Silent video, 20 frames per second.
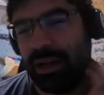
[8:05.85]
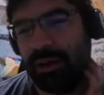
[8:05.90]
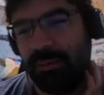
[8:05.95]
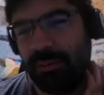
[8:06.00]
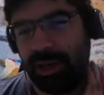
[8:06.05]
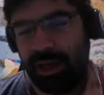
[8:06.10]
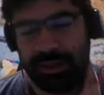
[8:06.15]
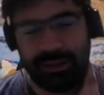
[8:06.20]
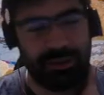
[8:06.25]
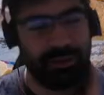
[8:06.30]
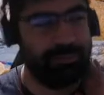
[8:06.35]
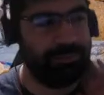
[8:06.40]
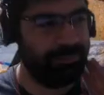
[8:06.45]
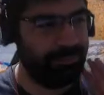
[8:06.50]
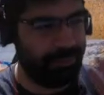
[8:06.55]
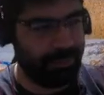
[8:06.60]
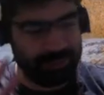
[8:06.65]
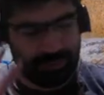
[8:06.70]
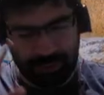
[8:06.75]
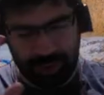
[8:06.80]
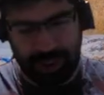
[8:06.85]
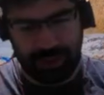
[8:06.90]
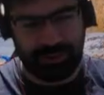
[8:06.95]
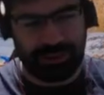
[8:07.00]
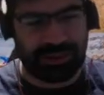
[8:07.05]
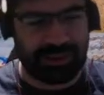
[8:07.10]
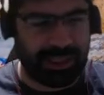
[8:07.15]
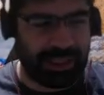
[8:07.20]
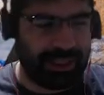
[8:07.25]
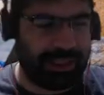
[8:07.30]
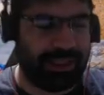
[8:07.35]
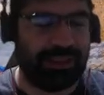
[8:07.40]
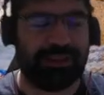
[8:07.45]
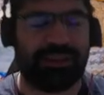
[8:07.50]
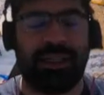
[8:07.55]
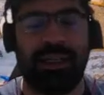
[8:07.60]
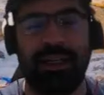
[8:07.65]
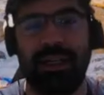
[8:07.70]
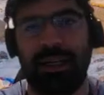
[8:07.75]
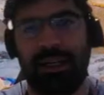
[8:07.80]
But what I was saying
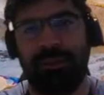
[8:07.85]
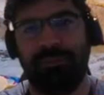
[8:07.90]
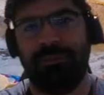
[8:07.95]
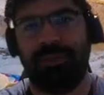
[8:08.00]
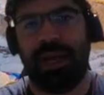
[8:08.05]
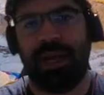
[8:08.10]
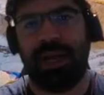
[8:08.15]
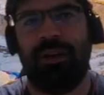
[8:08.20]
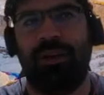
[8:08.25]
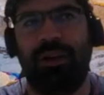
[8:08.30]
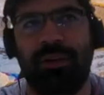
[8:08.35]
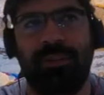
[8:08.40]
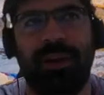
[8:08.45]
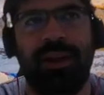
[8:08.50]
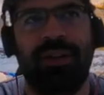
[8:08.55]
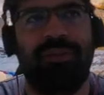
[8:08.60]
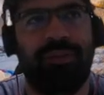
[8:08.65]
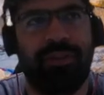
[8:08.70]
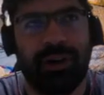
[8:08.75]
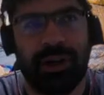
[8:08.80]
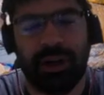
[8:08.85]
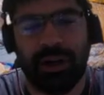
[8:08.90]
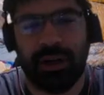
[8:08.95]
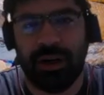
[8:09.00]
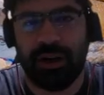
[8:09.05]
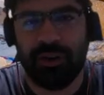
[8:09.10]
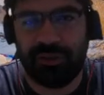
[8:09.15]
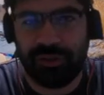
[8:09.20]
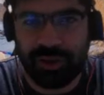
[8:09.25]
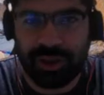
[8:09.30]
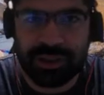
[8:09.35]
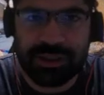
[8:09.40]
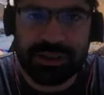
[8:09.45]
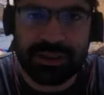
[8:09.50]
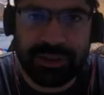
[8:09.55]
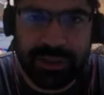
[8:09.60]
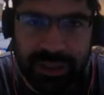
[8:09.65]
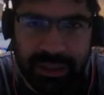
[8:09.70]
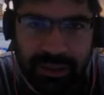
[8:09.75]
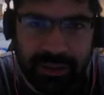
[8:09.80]
is, I got my
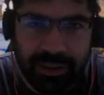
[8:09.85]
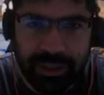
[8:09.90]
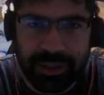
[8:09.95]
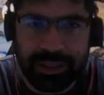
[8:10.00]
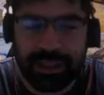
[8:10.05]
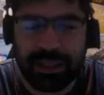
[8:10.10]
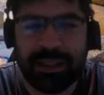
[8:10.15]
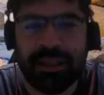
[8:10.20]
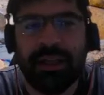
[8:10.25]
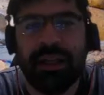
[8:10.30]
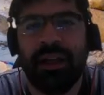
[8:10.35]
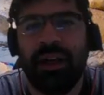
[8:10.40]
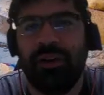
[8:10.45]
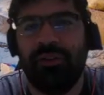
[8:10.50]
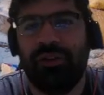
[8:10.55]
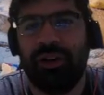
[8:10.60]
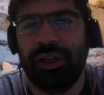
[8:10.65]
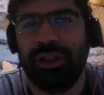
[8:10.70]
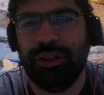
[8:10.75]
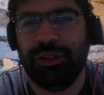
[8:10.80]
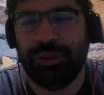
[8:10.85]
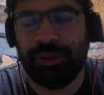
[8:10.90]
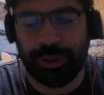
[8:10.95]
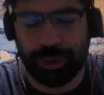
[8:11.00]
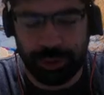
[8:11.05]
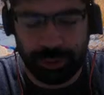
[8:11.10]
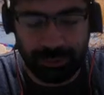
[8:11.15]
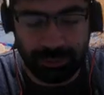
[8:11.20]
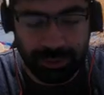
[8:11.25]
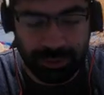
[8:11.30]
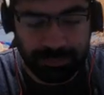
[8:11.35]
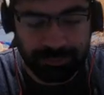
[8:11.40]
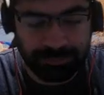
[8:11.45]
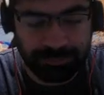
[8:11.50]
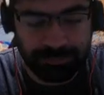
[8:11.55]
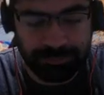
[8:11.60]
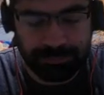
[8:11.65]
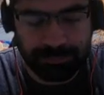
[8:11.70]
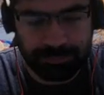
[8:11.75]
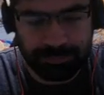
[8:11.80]
first reel ready for YouTube
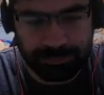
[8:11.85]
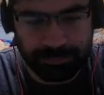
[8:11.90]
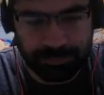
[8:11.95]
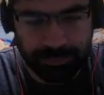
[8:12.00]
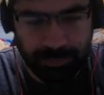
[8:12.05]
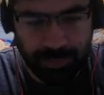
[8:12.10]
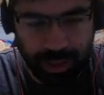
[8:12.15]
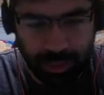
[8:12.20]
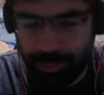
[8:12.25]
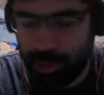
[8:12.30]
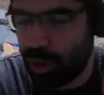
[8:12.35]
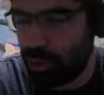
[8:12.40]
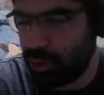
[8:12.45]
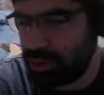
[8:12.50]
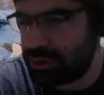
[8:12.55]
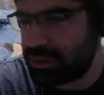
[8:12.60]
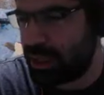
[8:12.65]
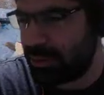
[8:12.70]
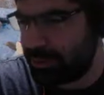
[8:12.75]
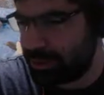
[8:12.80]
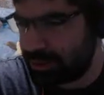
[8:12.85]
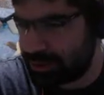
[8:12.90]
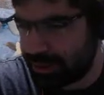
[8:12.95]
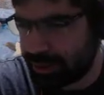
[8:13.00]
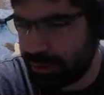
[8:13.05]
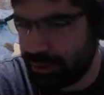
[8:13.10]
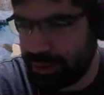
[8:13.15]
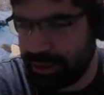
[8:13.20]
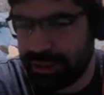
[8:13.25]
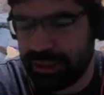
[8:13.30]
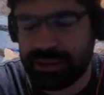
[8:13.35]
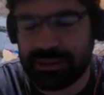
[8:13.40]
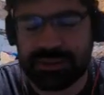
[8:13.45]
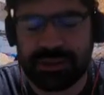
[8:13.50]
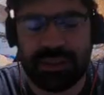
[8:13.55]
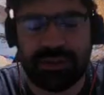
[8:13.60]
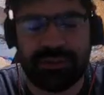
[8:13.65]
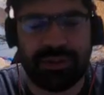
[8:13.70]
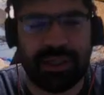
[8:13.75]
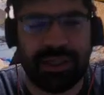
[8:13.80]
about cybersecurity and
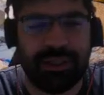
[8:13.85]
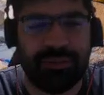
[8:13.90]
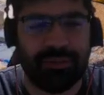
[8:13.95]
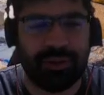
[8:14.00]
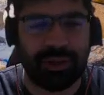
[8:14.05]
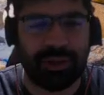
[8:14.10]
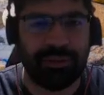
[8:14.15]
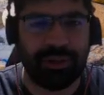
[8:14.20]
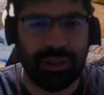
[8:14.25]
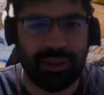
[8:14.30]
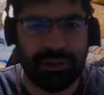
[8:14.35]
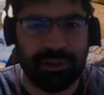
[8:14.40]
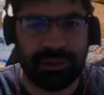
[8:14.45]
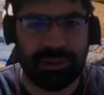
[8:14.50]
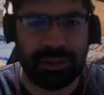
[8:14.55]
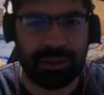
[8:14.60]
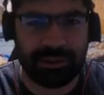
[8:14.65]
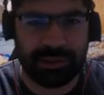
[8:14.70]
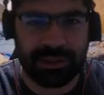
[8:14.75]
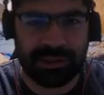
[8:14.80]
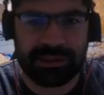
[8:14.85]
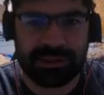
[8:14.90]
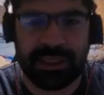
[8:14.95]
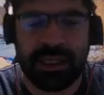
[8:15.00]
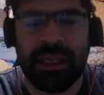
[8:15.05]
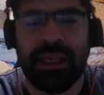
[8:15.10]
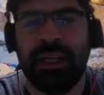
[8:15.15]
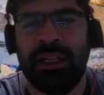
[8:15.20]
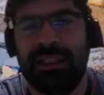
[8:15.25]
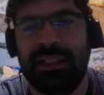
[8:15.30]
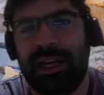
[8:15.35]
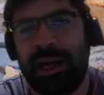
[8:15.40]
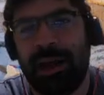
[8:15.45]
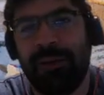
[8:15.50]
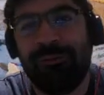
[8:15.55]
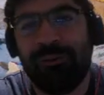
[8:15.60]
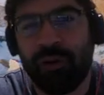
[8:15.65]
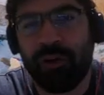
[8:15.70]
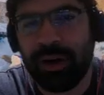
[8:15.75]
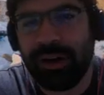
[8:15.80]
stuff, right? What we are doing nowadays. I
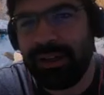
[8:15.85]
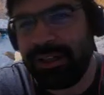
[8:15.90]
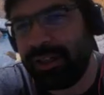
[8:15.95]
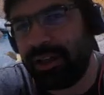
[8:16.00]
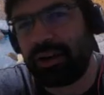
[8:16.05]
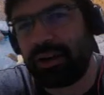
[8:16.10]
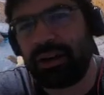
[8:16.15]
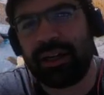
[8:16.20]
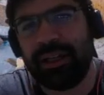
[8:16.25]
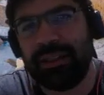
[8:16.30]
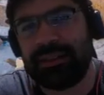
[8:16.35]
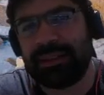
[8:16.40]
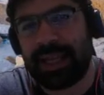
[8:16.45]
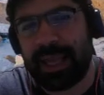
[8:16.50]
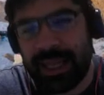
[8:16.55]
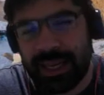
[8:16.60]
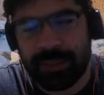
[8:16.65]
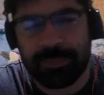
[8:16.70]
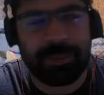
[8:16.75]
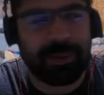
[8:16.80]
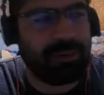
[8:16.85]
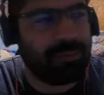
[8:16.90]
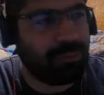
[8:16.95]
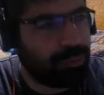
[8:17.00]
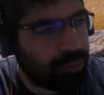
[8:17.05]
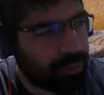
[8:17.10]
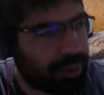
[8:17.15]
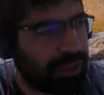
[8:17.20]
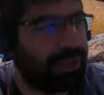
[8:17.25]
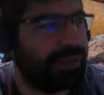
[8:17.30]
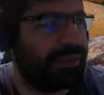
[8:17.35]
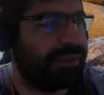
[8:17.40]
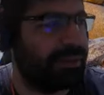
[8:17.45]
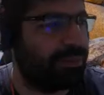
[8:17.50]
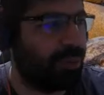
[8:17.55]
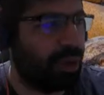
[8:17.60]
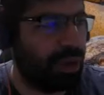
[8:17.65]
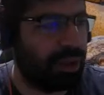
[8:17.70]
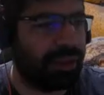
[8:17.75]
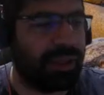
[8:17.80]
want your guys' help in one
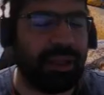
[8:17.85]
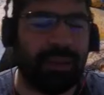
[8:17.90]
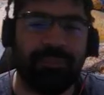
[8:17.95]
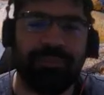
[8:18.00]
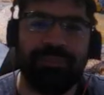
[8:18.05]
small thing.